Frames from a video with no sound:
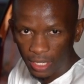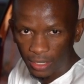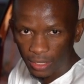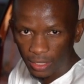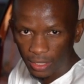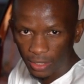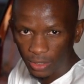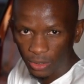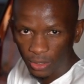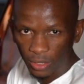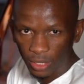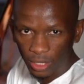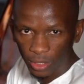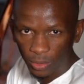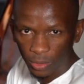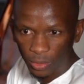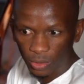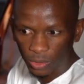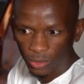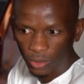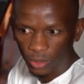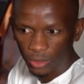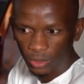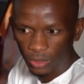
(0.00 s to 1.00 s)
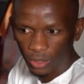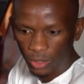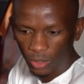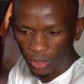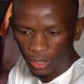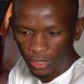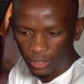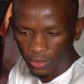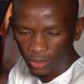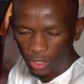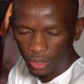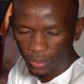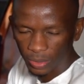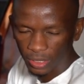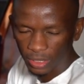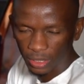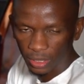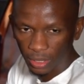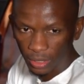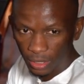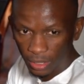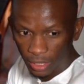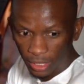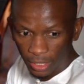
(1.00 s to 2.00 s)
I think you get cruise control as
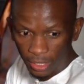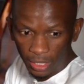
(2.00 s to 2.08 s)
optional.